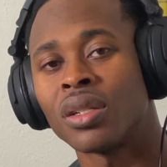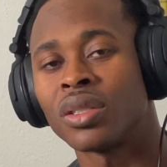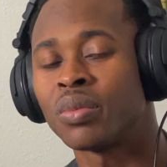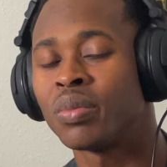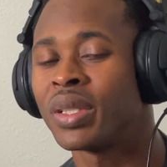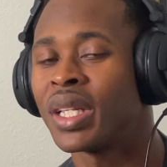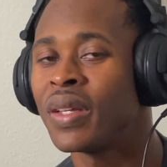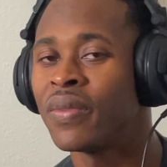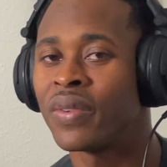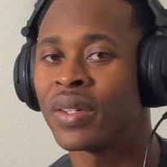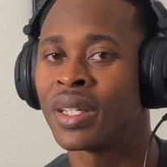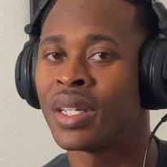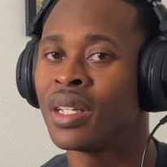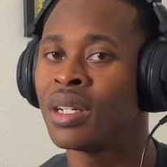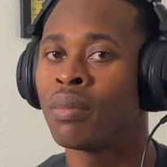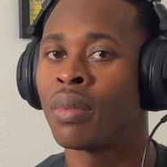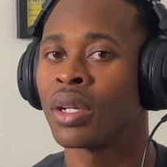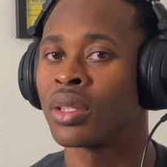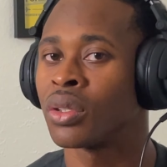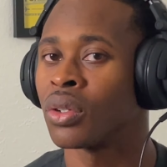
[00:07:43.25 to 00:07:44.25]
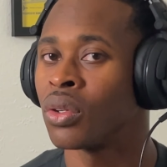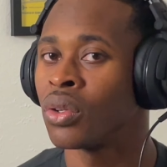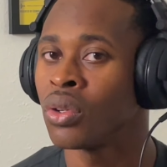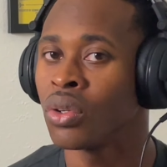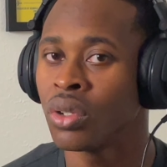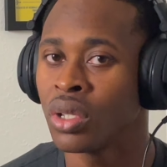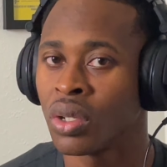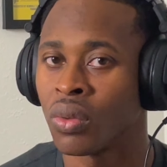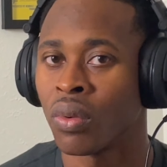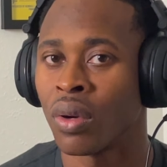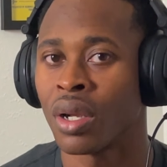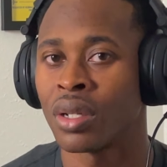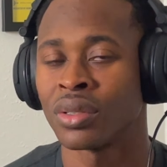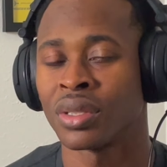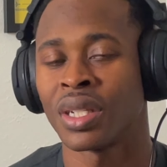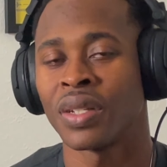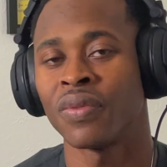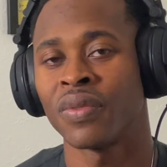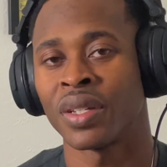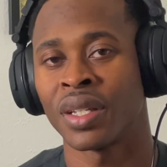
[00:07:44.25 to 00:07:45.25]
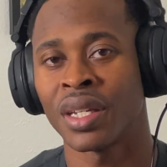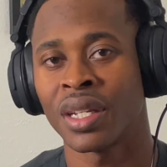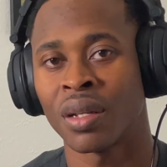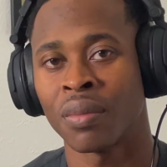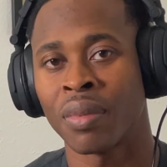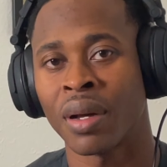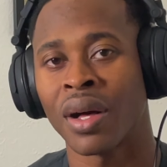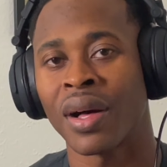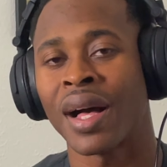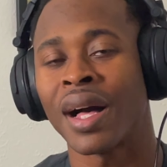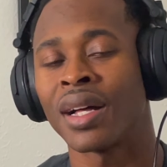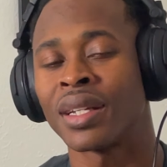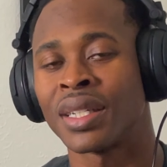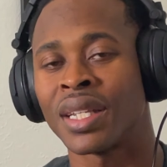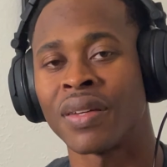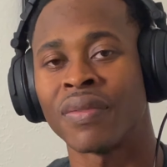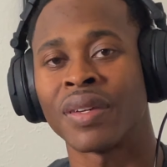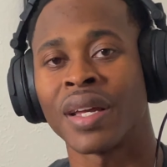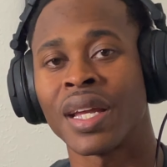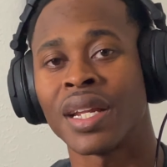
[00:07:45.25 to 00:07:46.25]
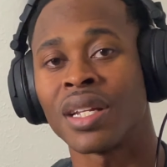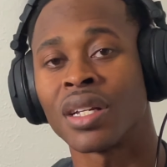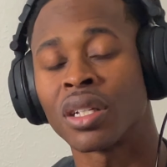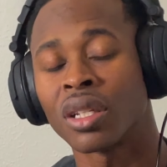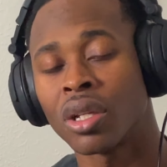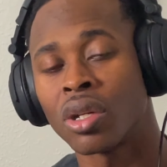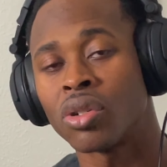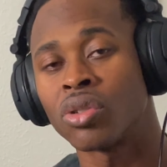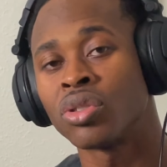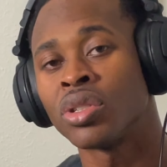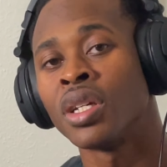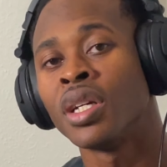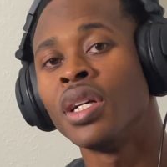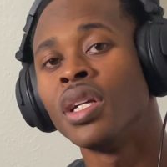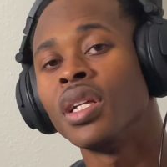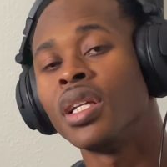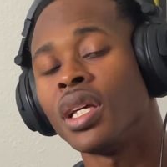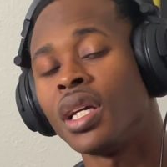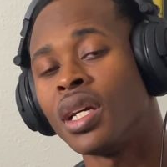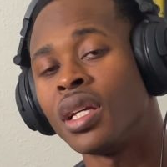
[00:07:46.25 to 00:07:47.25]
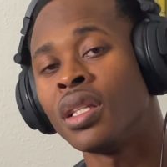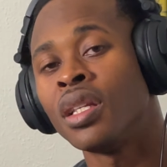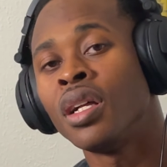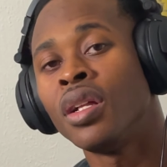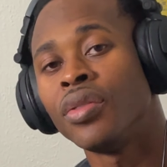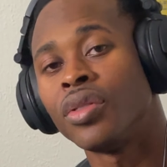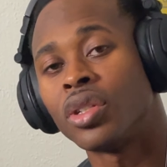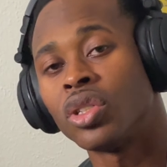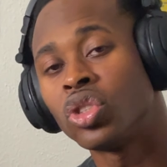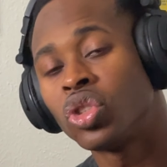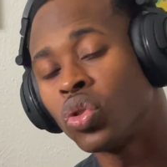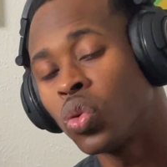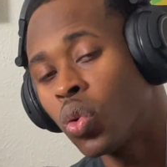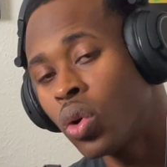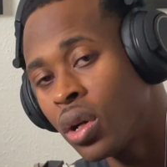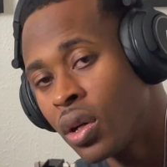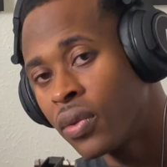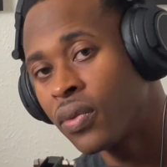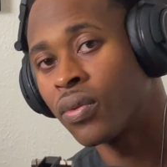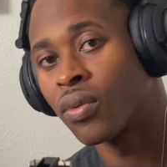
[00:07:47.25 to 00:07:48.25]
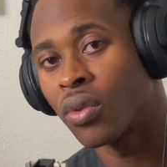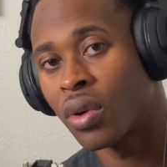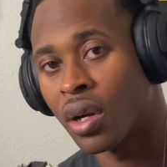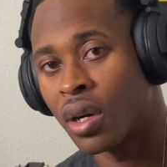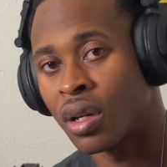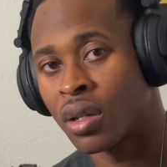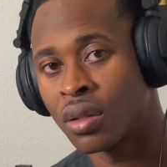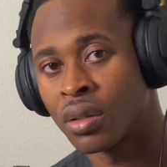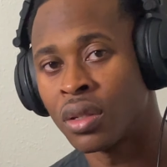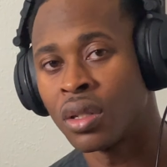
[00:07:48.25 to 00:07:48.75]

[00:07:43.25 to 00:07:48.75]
But they forget about the early rounds, and they forget about how Devin Haney closed in the 12th round.